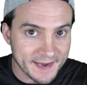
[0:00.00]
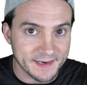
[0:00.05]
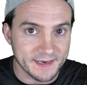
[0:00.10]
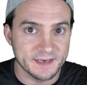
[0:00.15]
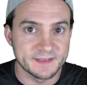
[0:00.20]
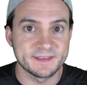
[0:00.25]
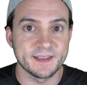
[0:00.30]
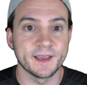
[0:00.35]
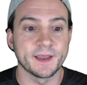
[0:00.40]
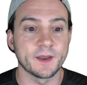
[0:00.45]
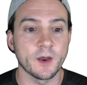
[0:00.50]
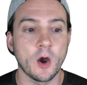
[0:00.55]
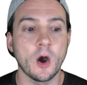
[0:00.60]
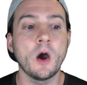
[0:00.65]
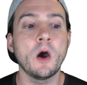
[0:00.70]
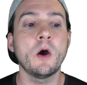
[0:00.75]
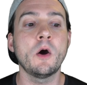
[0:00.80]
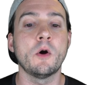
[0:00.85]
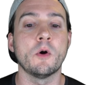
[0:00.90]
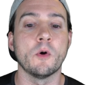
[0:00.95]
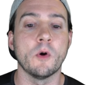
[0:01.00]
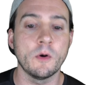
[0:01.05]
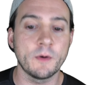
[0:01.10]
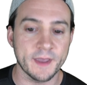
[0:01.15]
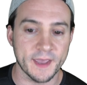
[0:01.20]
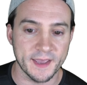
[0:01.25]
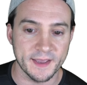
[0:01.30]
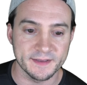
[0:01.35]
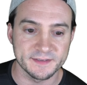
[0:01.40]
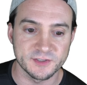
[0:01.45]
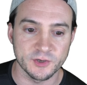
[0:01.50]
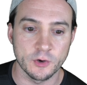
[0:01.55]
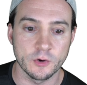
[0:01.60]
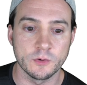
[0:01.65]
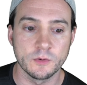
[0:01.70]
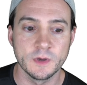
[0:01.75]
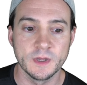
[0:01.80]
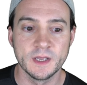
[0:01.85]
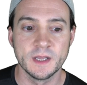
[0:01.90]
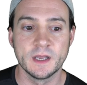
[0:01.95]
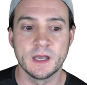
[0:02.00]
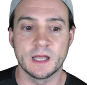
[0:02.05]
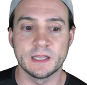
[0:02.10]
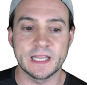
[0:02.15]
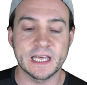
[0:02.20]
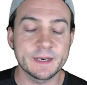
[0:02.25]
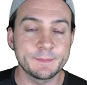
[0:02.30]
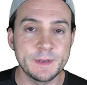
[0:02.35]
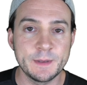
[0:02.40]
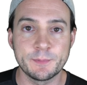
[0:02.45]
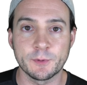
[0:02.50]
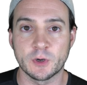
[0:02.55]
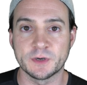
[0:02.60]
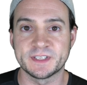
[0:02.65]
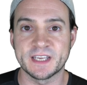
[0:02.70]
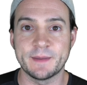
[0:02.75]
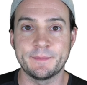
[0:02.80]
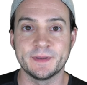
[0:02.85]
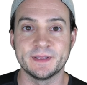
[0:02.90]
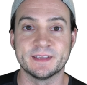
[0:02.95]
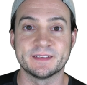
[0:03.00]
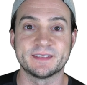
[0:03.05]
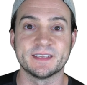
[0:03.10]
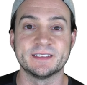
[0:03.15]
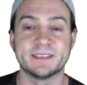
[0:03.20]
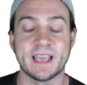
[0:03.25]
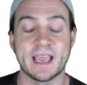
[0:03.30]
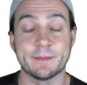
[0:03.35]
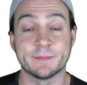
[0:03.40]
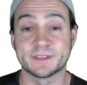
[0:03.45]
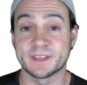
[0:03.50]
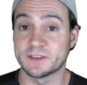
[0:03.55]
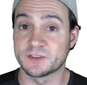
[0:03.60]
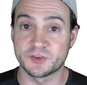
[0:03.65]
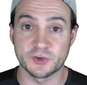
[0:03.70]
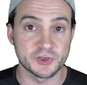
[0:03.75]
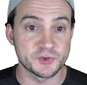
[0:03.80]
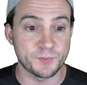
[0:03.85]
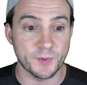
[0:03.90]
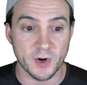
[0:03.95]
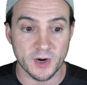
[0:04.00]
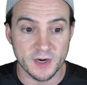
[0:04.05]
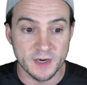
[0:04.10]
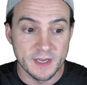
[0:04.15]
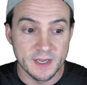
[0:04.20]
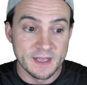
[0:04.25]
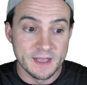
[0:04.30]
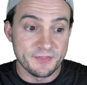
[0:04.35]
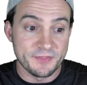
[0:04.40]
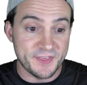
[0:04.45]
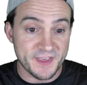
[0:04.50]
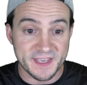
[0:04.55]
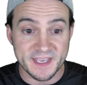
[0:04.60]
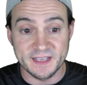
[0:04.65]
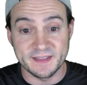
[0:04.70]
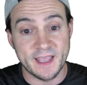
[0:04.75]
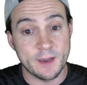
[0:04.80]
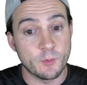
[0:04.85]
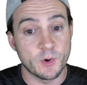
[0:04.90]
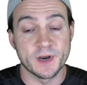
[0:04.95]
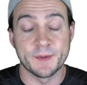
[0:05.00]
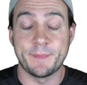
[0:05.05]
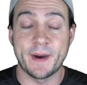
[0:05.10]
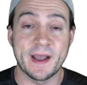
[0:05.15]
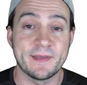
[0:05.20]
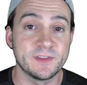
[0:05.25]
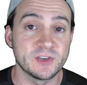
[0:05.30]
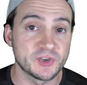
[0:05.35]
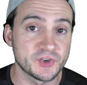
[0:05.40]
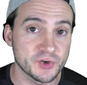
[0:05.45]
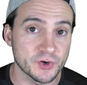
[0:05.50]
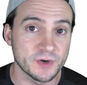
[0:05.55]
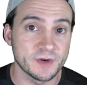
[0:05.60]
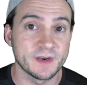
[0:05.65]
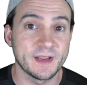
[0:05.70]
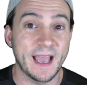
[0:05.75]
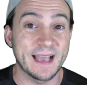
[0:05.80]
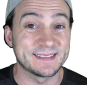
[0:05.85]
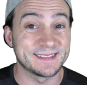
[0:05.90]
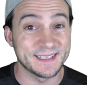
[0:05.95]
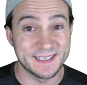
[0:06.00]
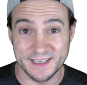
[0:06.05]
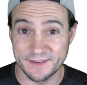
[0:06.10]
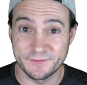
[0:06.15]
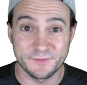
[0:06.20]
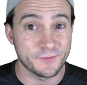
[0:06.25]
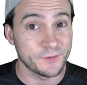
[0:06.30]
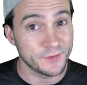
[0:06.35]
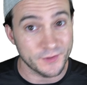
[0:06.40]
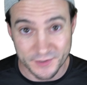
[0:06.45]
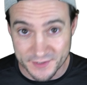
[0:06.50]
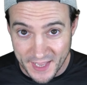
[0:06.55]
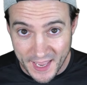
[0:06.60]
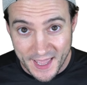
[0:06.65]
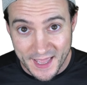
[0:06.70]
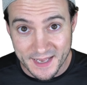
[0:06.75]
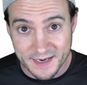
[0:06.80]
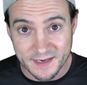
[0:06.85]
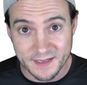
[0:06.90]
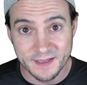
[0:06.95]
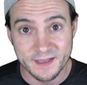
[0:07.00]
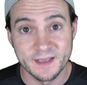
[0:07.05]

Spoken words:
And it's like, oh, okay. So a lot of people are typing this into Amazon search bar thinking they want to buy this shirt as a gift for their dad.